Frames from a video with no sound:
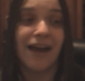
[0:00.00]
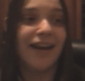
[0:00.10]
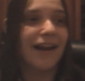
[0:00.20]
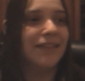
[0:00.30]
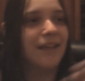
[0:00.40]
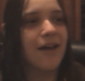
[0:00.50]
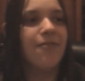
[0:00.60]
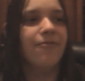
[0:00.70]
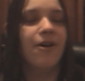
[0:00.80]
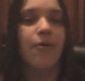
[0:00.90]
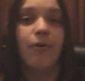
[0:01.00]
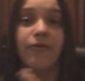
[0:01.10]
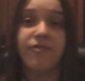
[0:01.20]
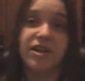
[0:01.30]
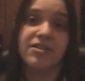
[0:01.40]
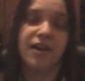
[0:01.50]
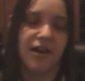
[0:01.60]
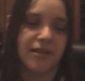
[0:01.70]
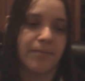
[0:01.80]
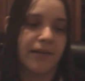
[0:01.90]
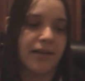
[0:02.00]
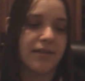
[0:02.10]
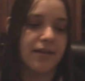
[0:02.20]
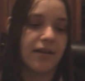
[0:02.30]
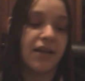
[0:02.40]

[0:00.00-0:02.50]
And I love what Vic does because